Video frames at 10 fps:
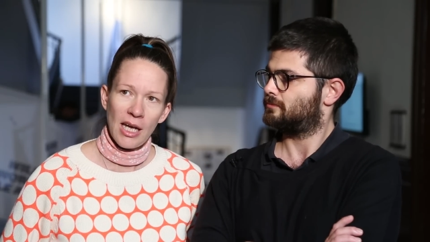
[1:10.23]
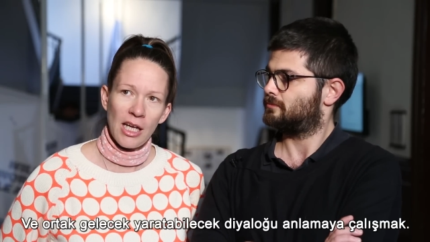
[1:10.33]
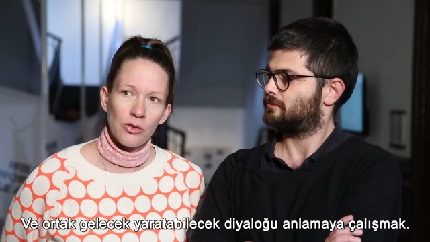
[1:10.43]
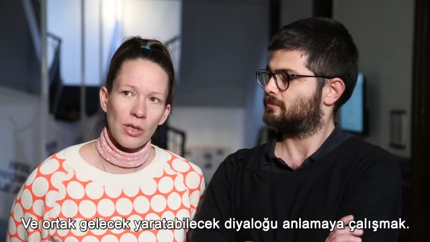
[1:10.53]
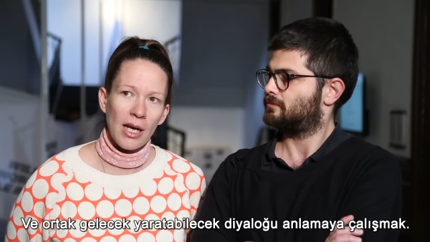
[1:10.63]

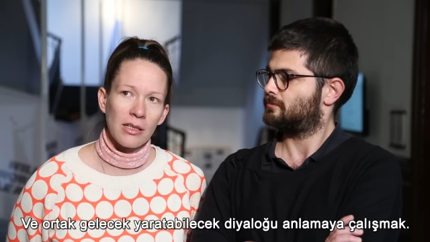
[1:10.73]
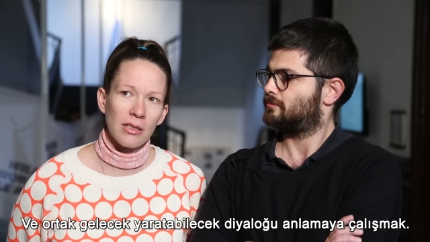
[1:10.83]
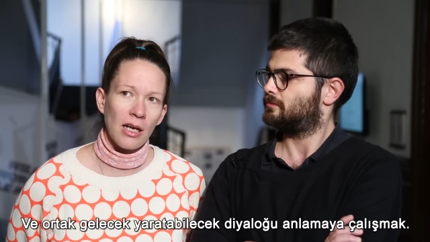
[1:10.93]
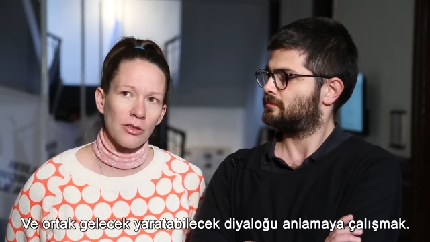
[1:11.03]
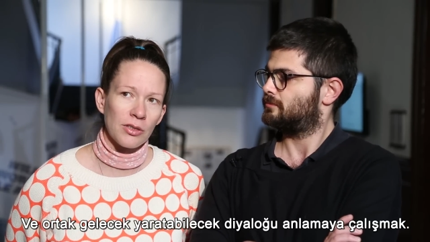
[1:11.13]
Speaker 1: in trying
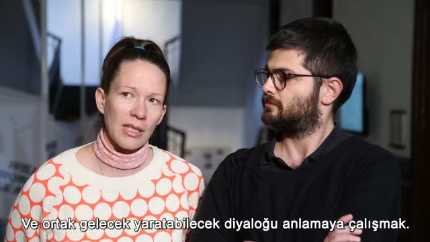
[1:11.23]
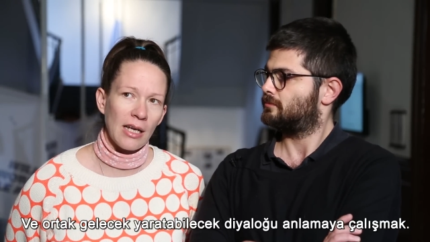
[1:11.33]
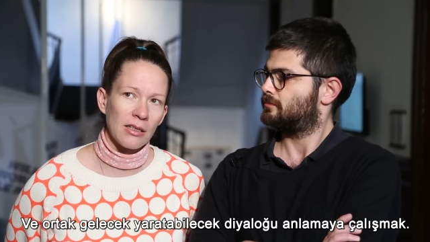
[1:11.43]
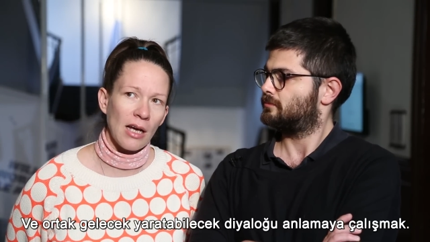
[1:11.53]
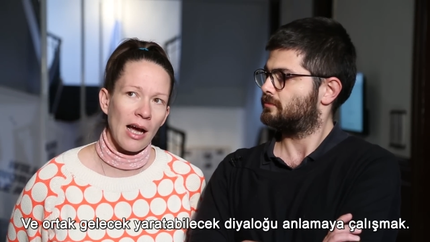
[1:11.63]
to
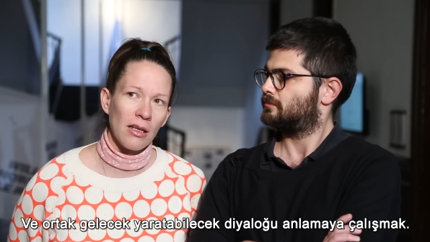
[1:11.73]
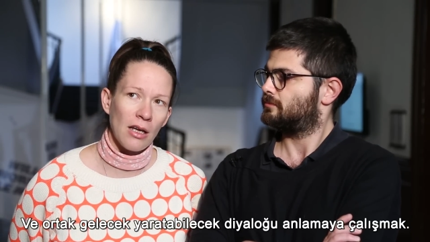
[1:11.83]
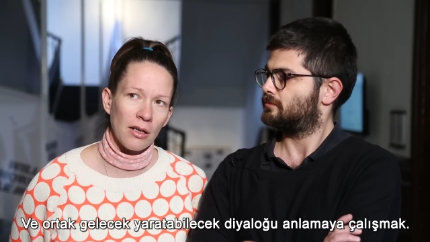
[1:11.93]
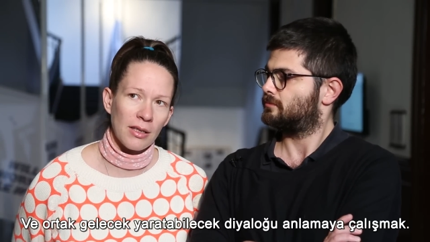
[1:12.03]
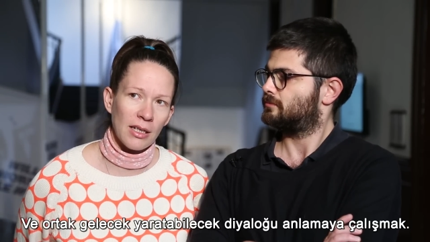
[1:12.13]
understand a
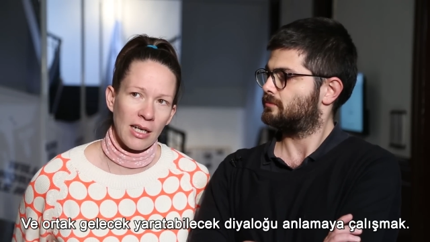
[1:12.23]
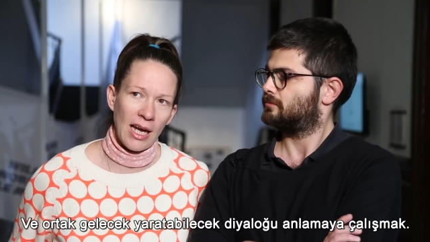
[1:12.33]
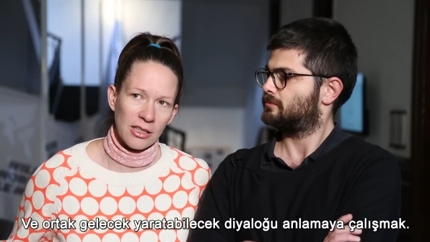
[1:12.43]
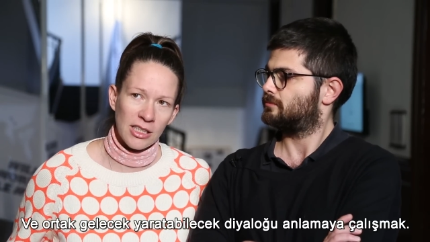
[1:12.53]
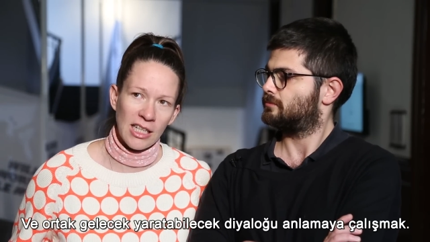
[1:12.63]
dialogue that can
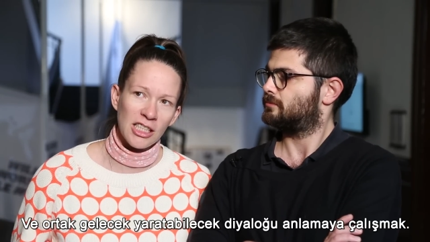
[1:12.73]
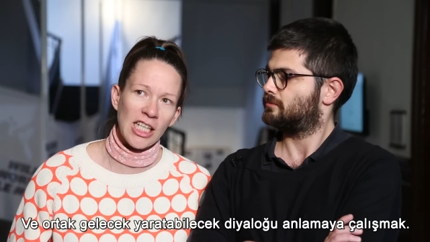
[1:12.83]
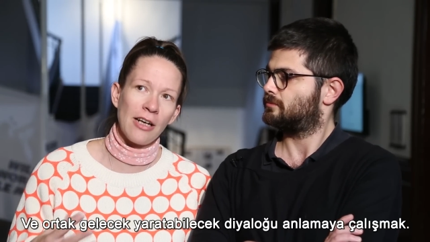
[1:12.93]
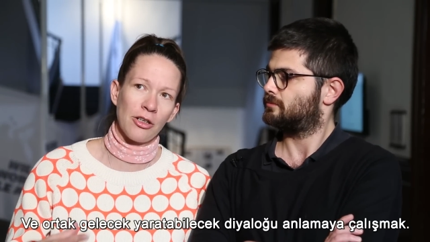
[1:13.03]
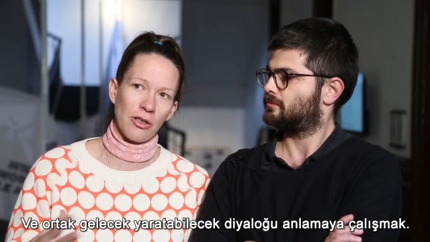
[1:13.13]
actually
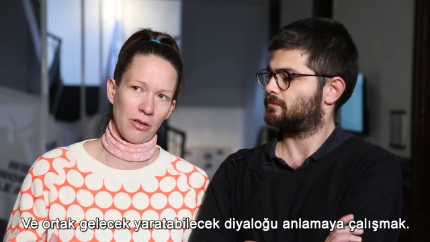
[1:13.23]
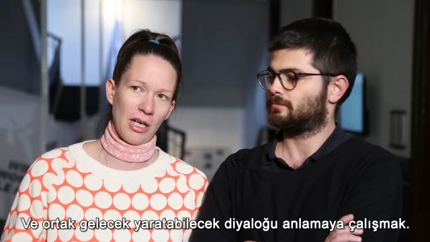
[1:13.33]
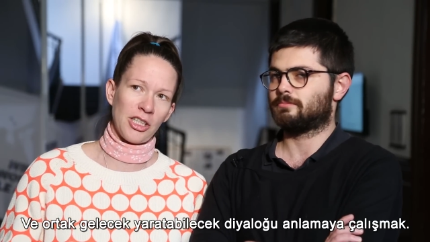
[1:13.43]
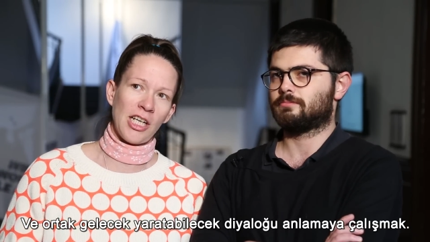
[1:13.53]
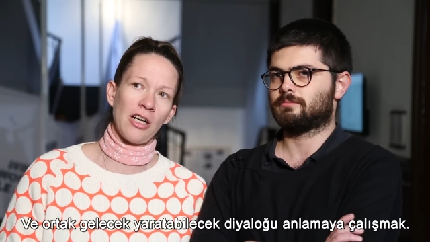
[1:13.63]
engender
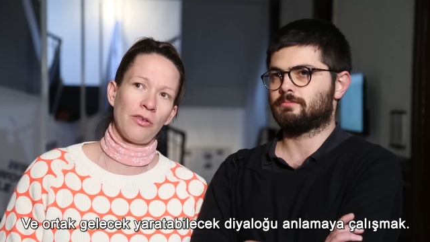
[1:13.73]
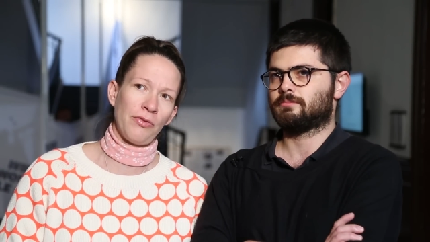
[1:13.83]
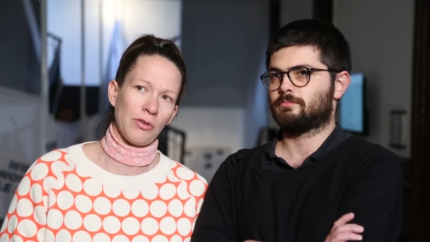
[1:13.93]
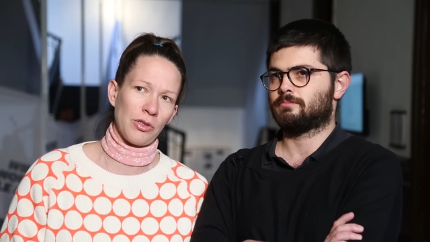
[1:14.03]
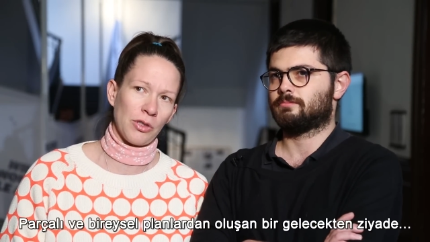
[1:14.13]
a shared
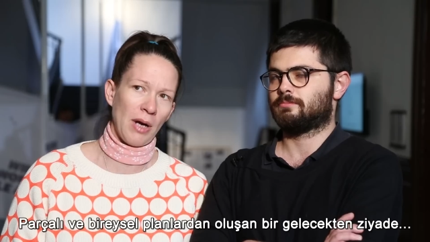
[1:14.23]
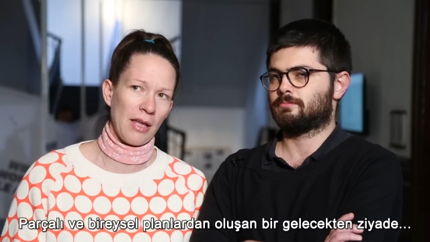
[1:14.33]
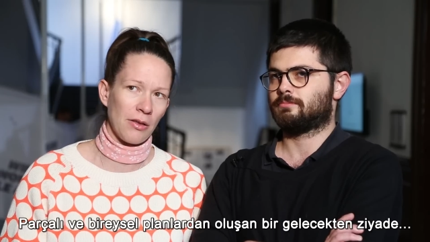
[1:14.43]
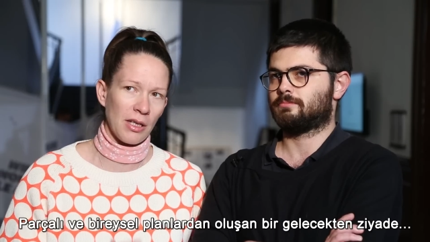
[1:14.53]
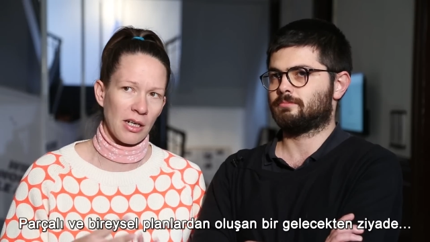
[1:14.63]
future
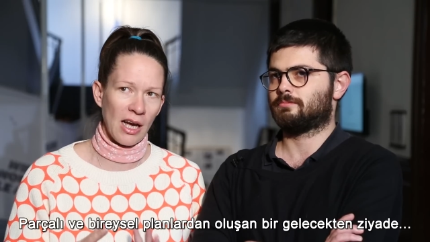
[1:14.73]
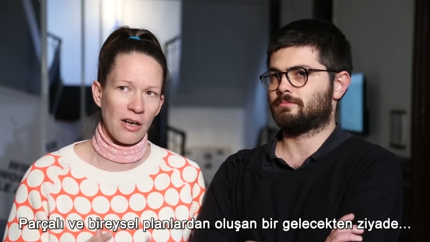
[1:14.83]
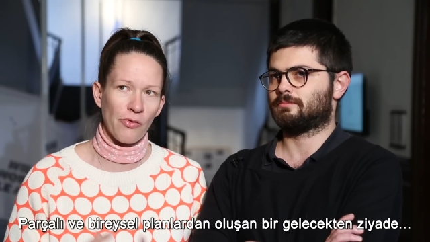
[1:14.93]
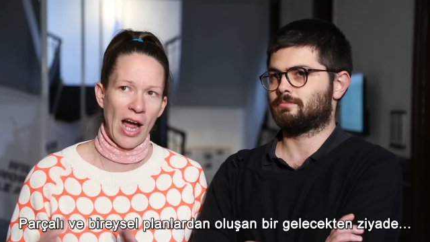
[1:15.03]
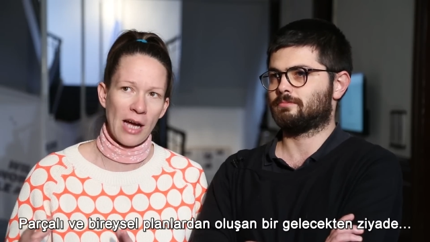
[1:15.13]
rather than a kind
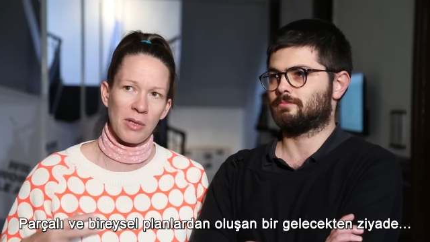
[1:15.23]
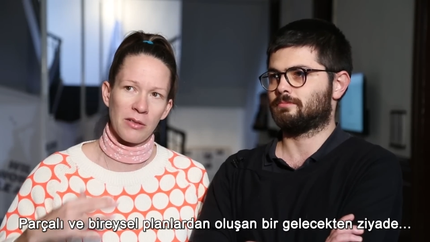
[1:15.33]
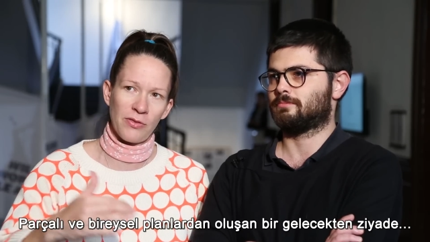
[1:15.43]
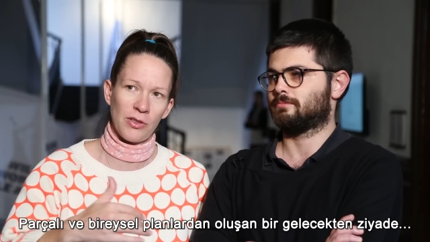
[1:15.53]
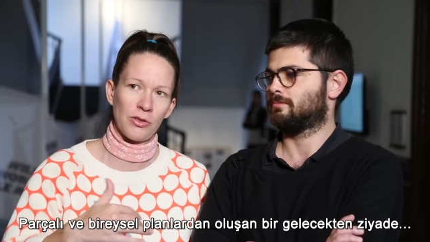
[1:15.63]
of fragment
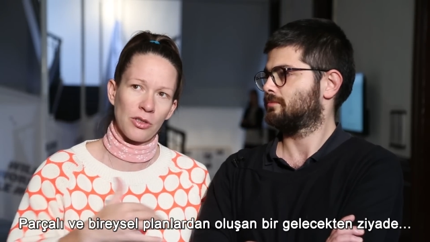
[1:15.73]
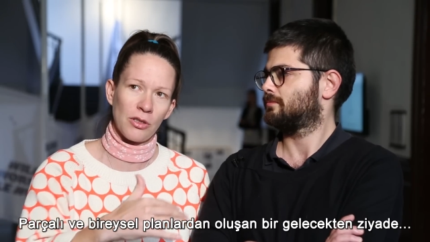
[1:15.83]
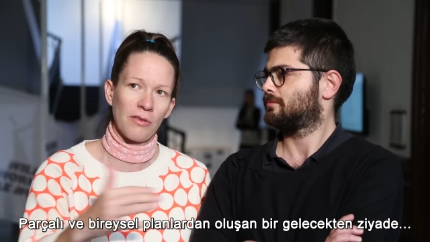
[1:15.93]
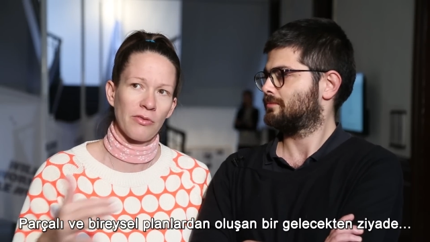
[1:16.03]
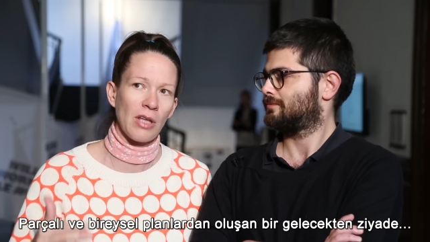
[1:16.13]
future
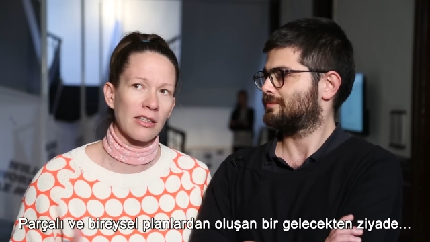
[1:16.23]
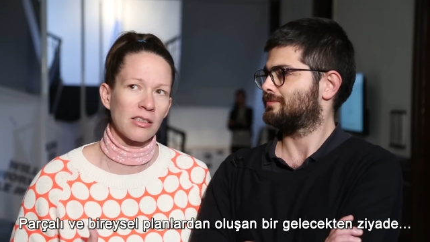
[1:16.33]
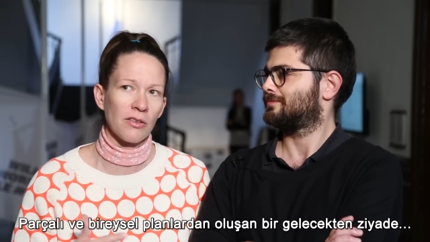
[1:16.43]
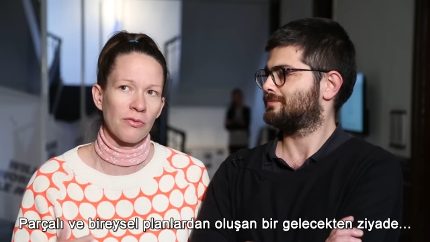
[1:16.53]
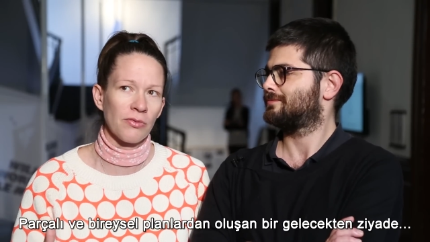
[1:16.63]
of lots
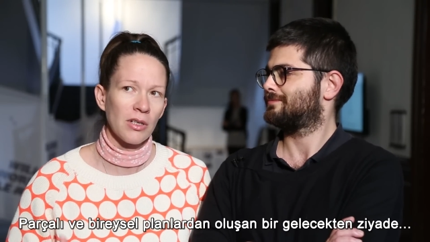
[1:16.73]
of